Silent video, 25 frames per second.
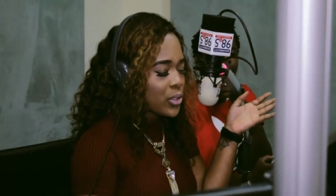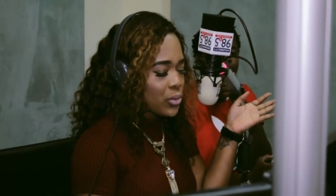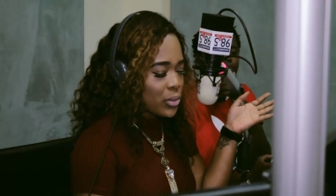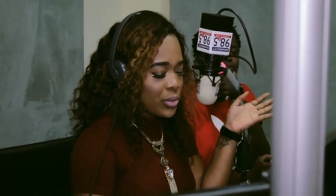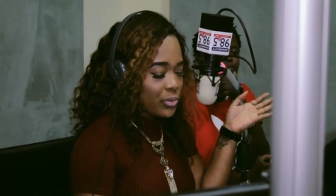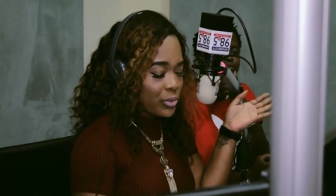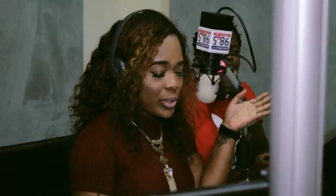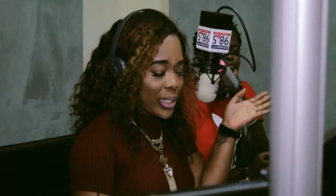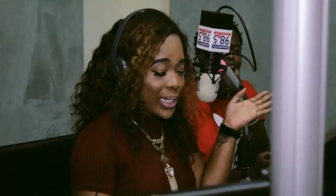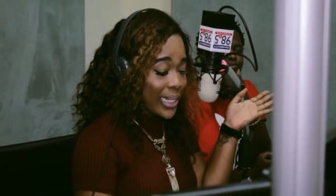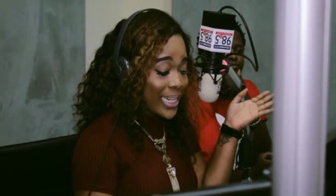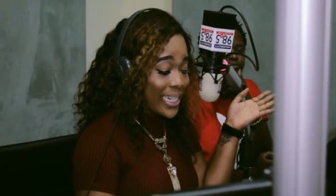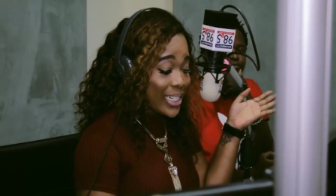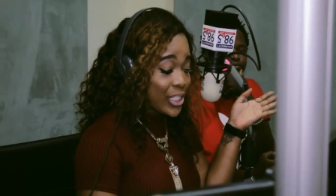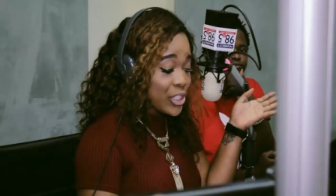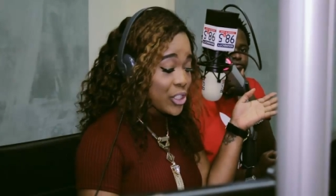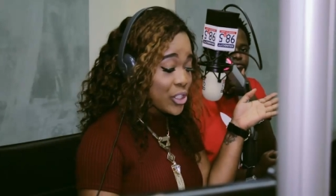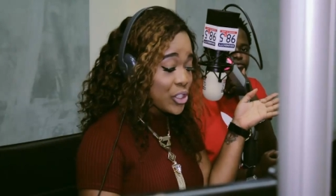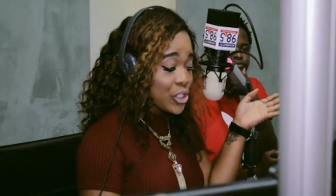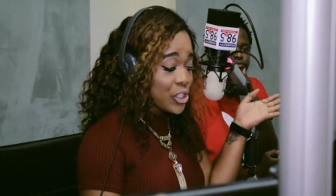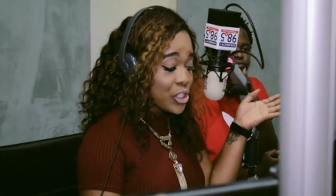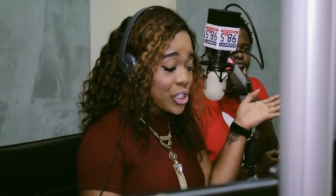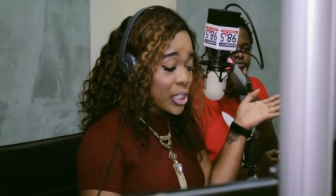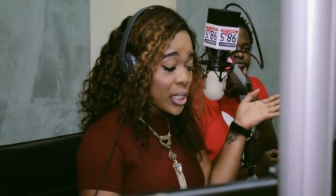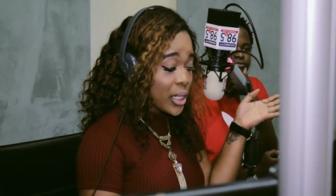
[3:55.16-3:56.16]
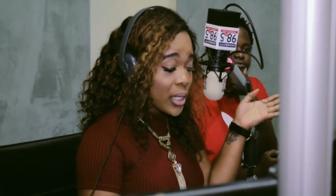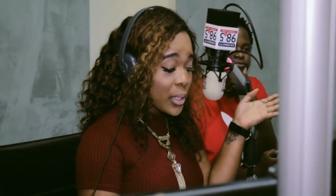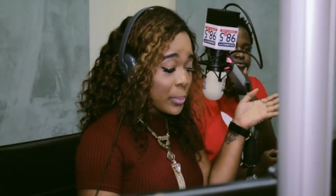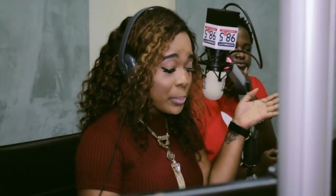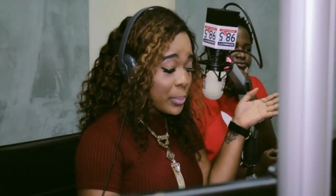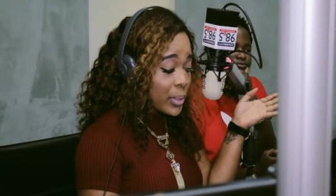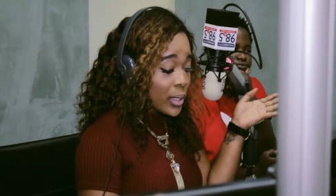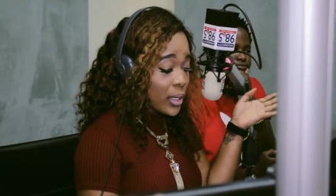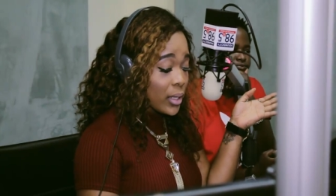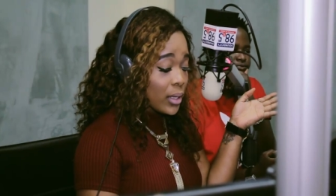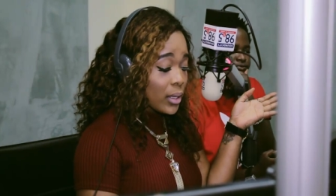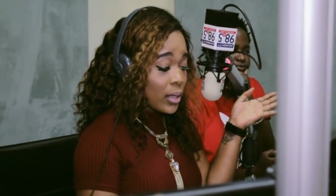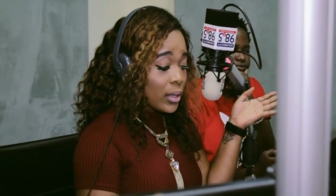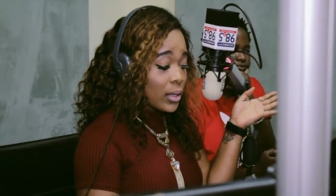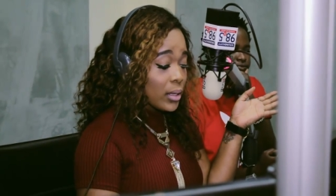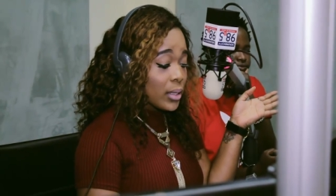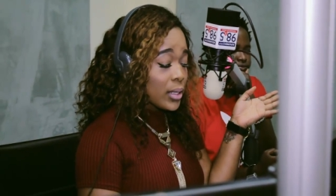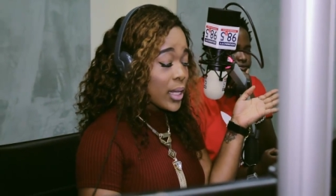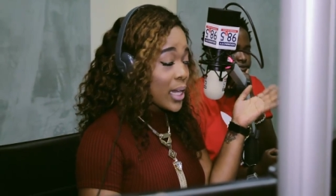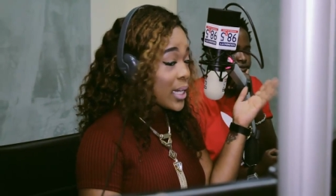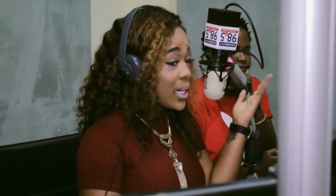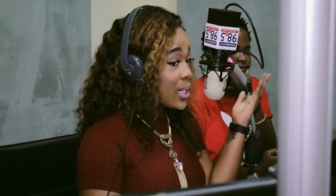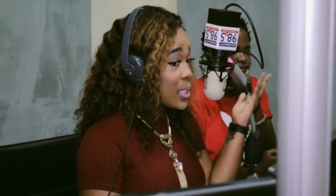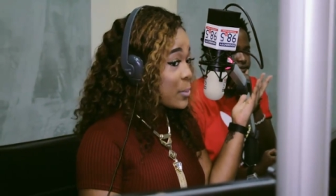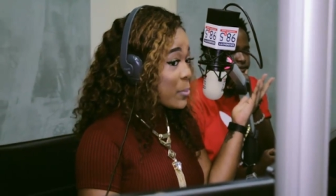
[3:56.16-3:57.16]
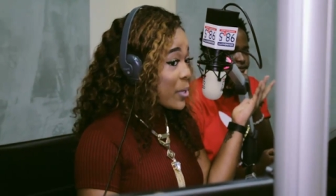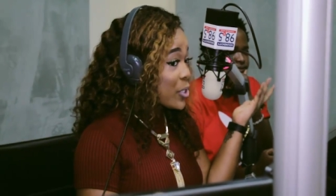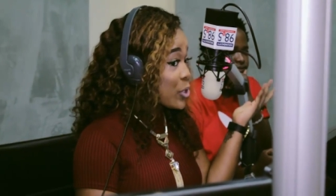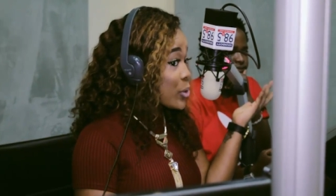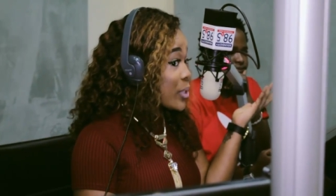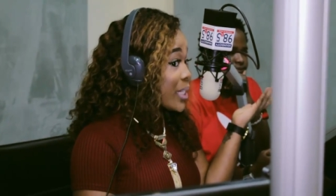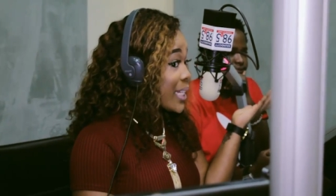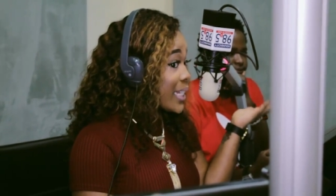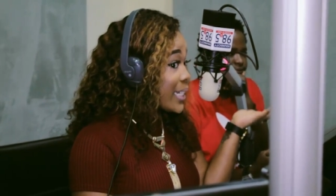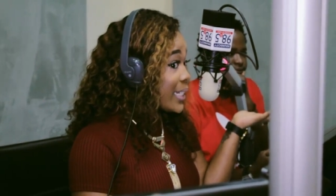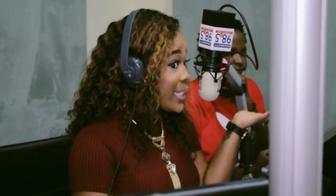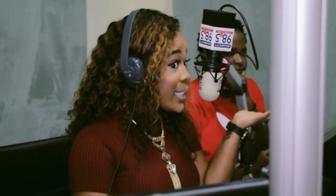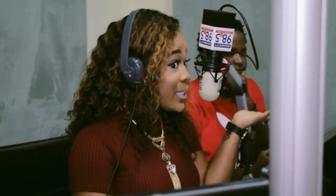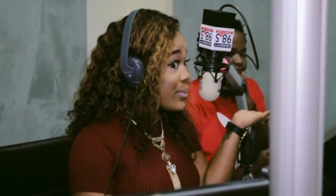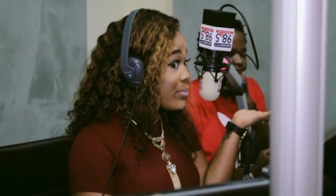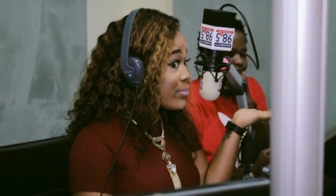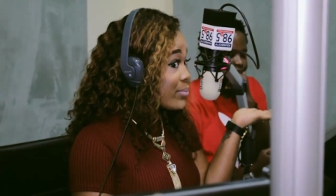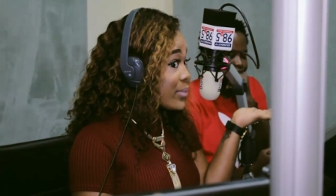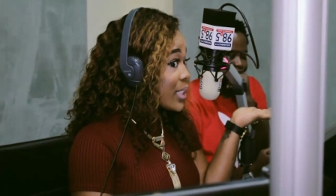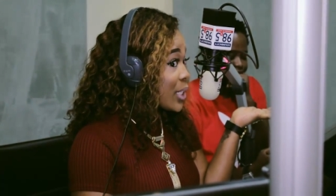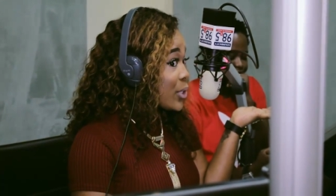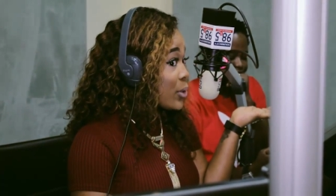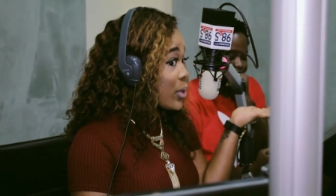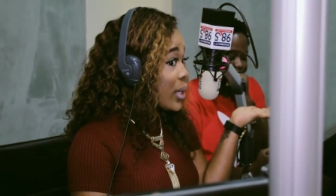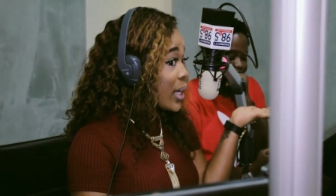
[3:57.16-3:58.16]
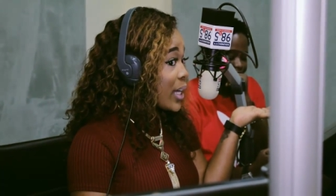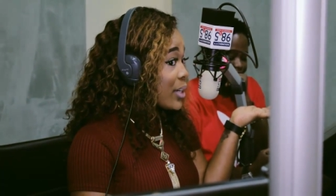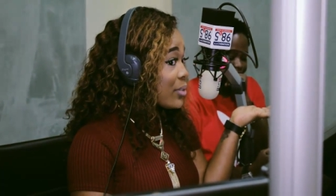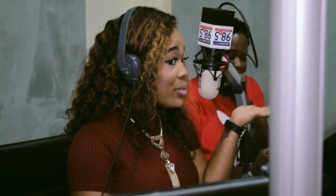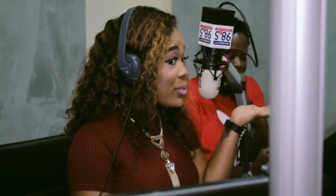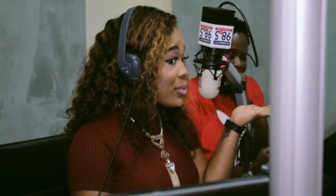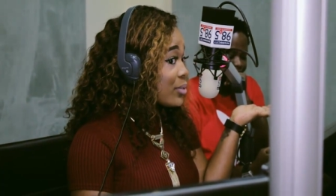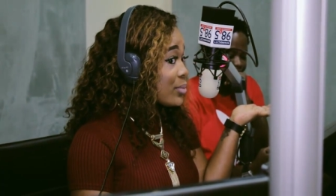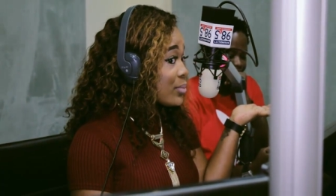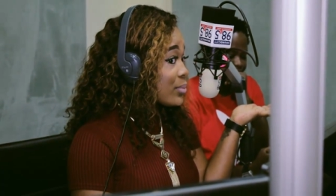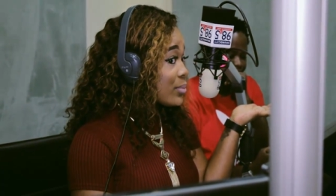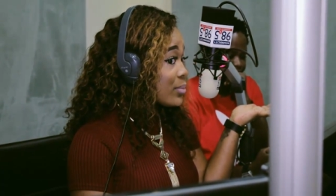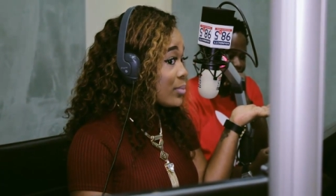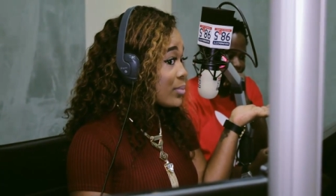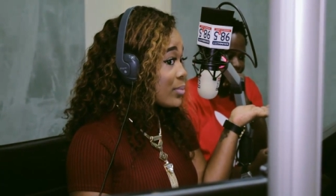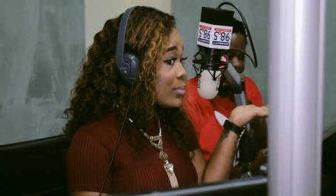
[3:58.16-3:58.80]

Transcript: any sort of relationship, any special lady in your life? I know, I